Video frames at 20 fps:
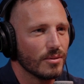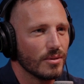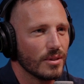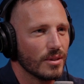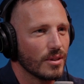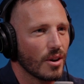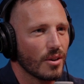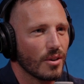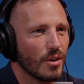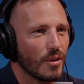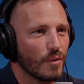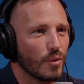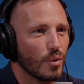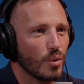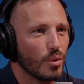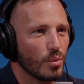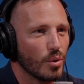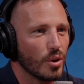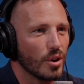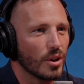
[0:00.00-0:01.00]
you got no
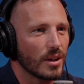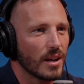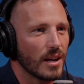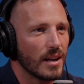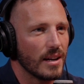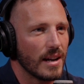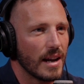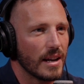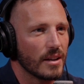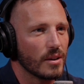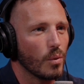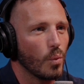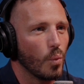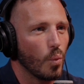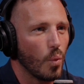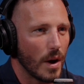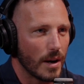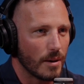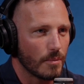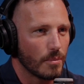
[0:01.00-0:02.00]
forward work, and now you got
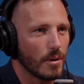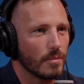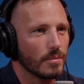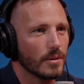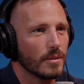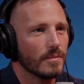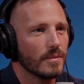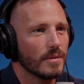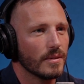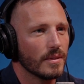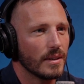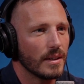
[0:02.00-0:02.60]
one problem.